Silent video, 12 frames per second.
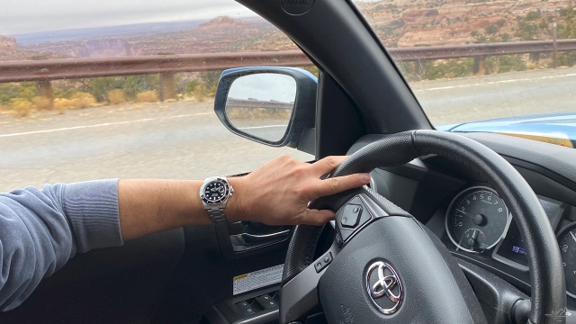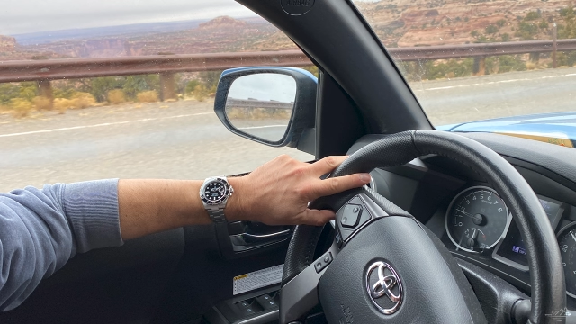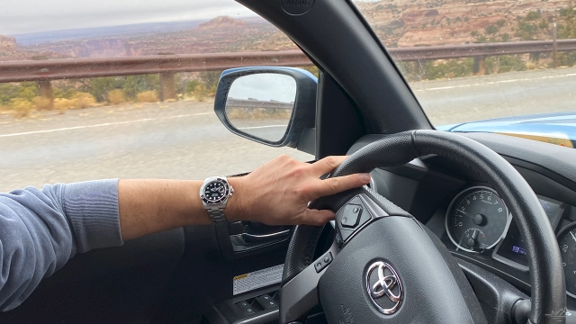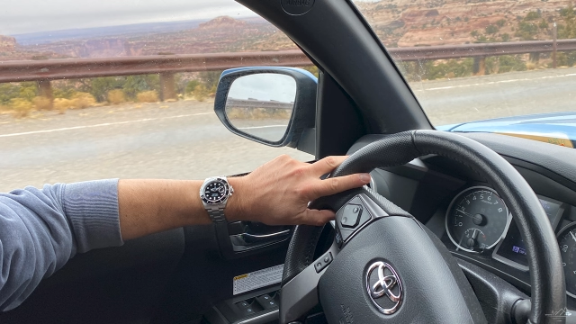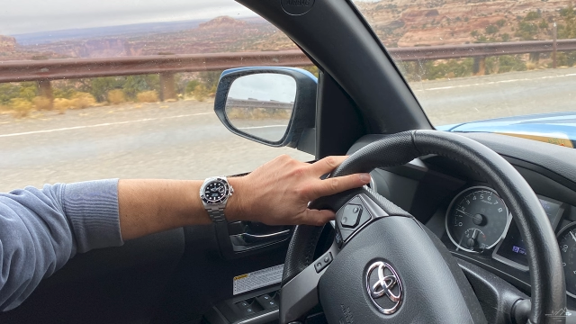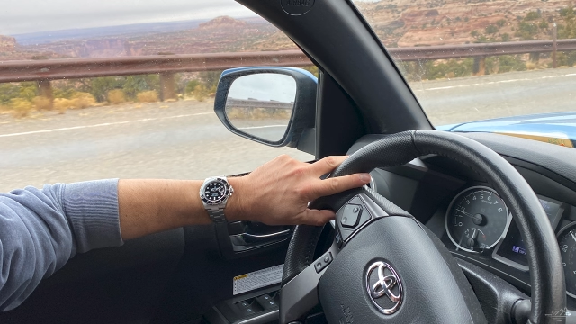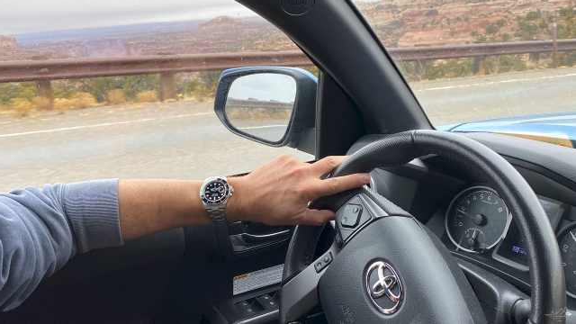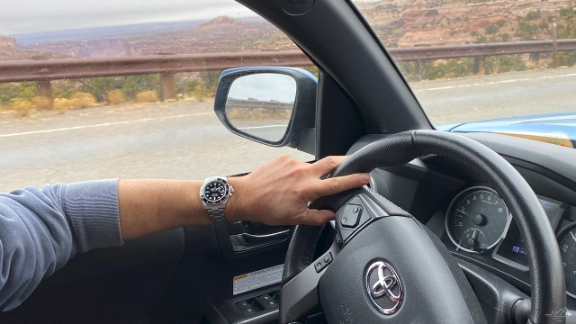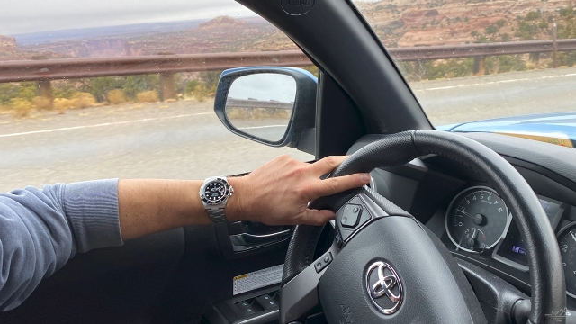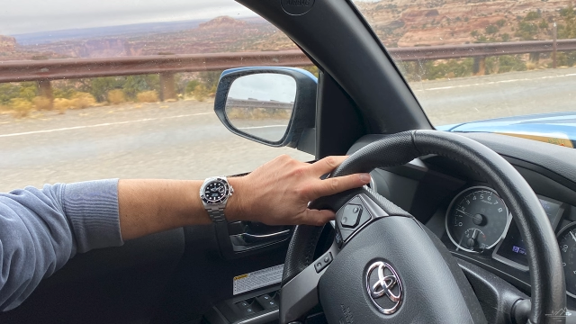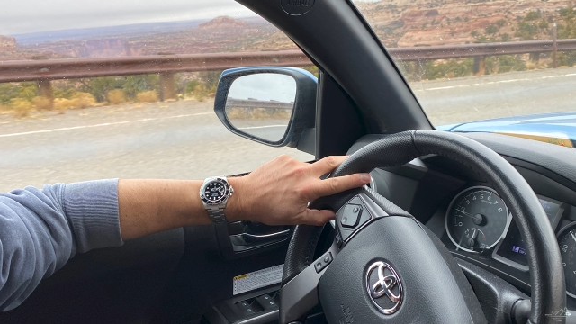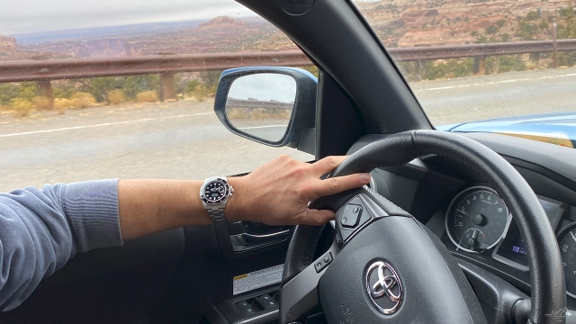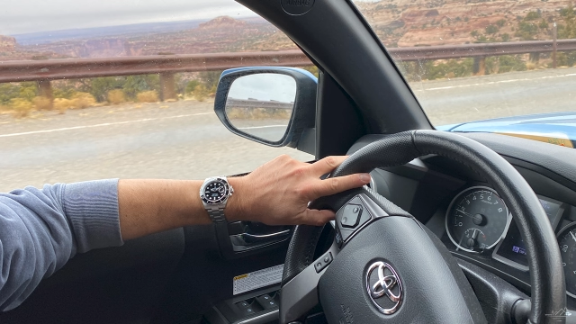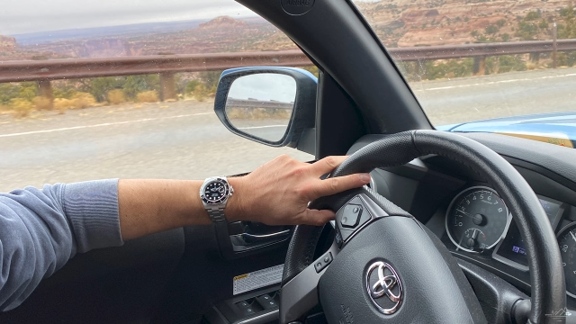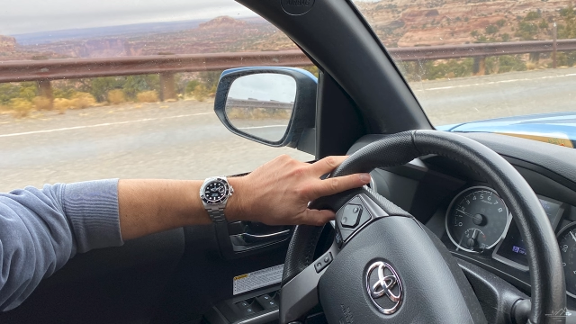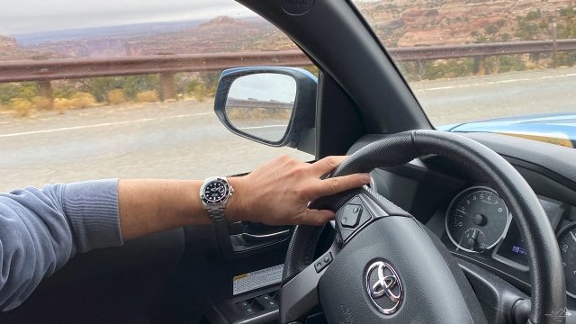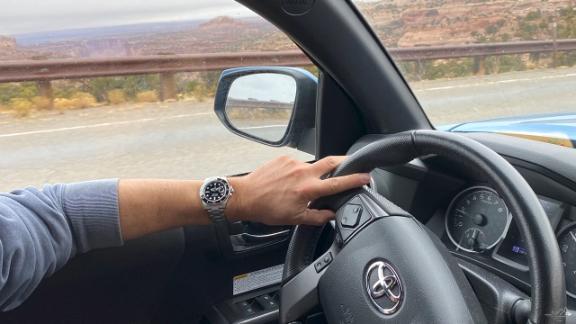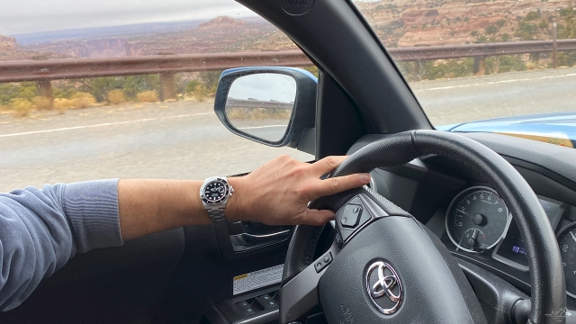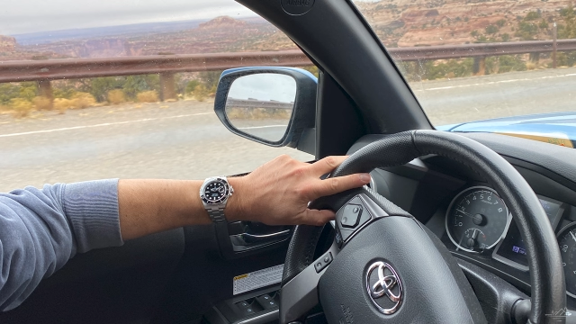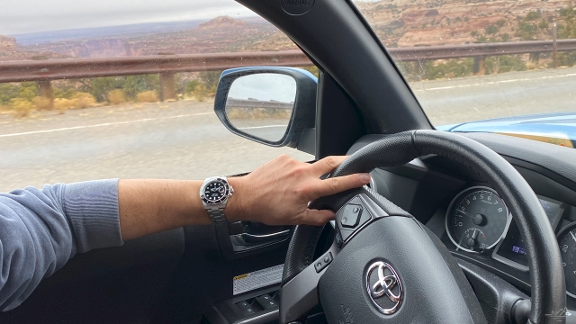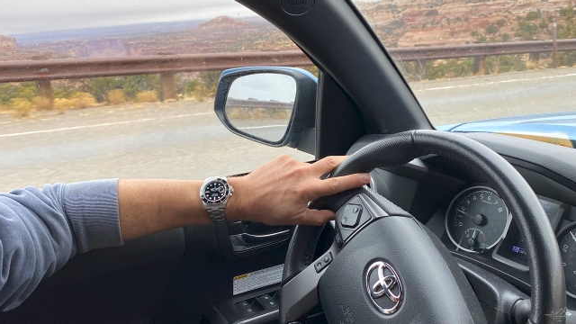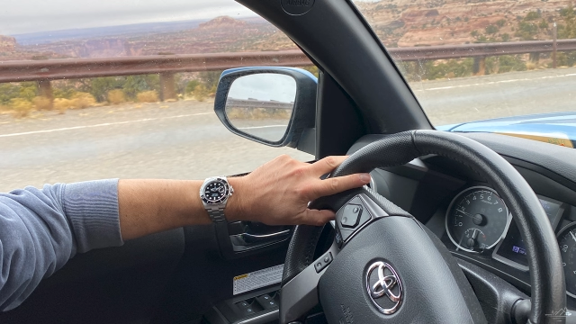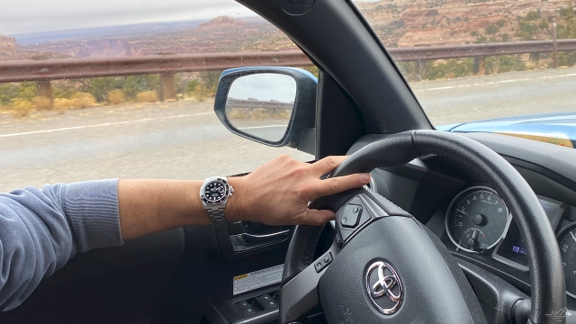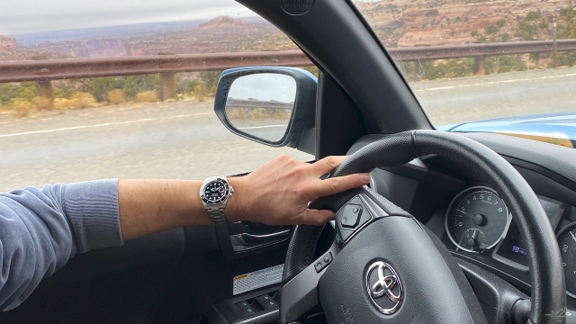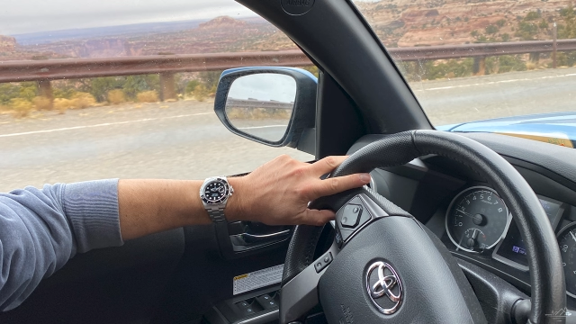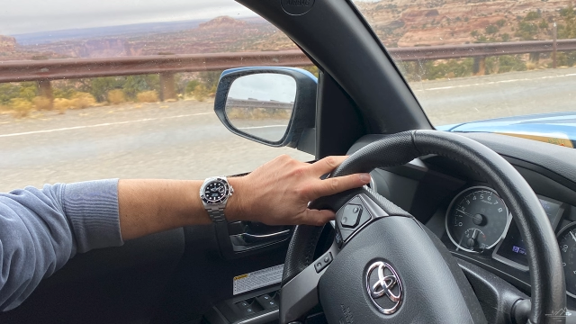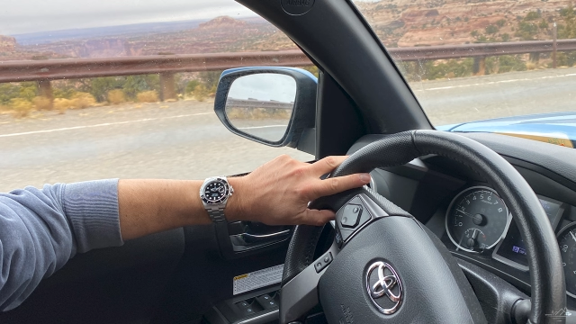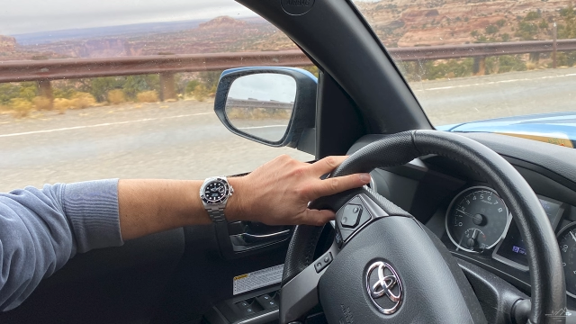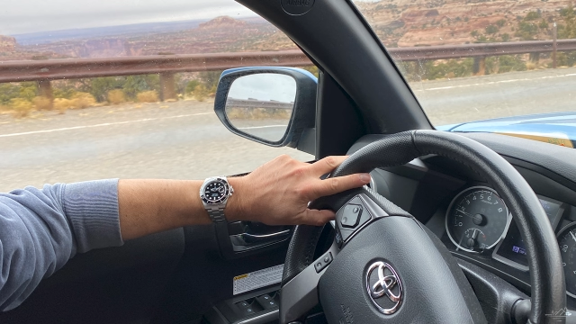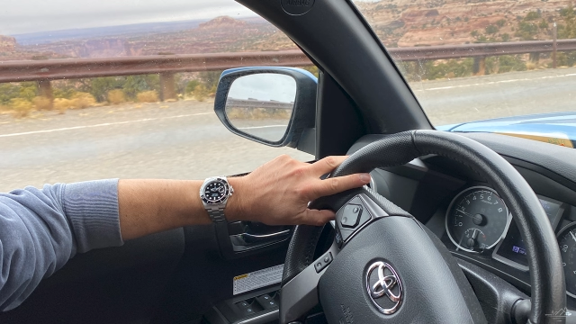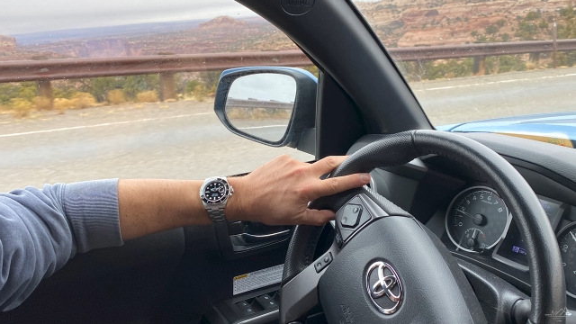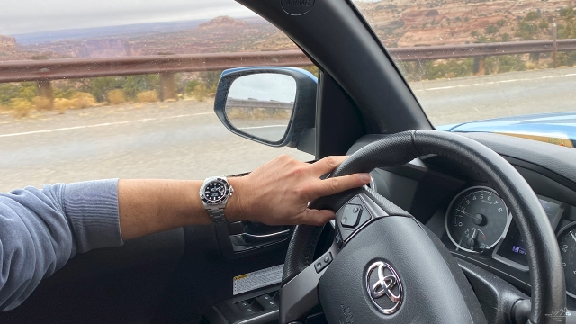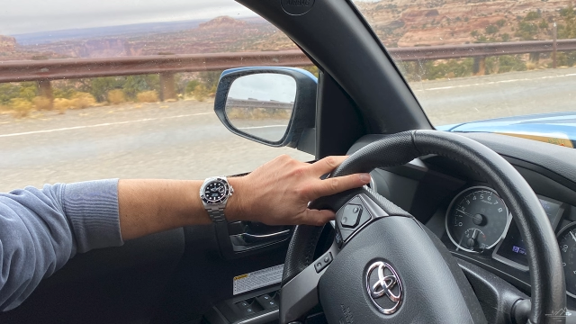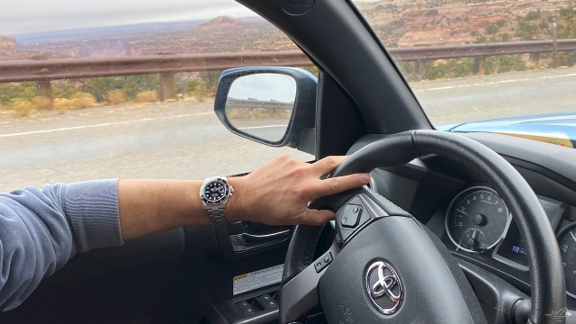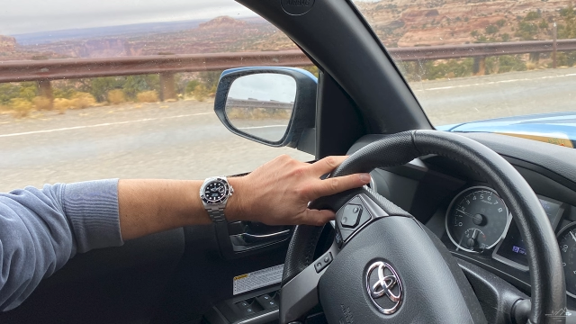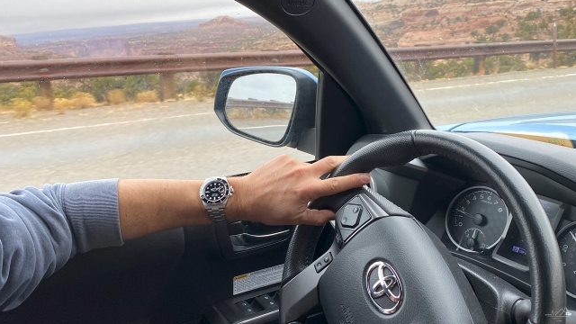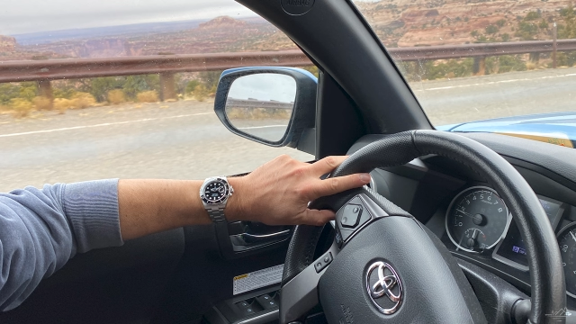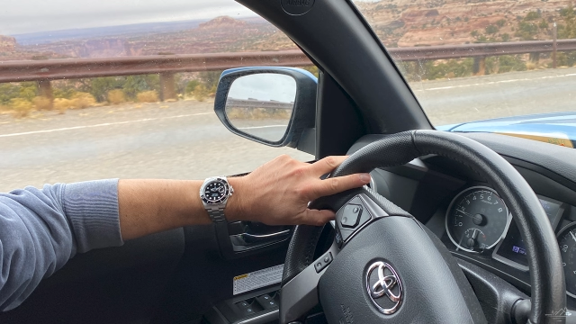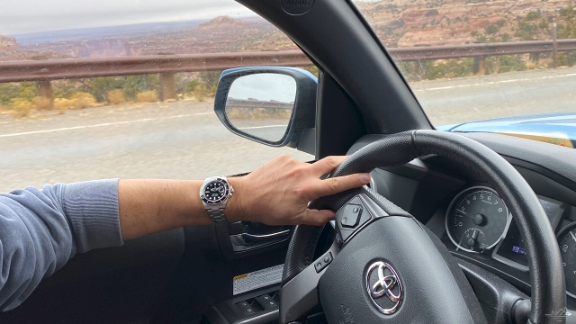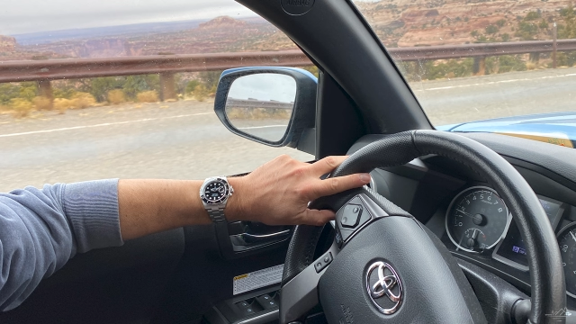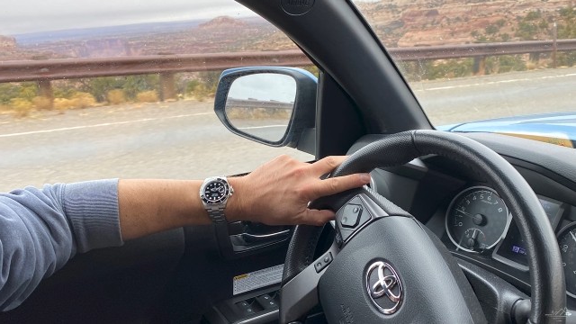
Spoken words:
[unreadable: no face in view]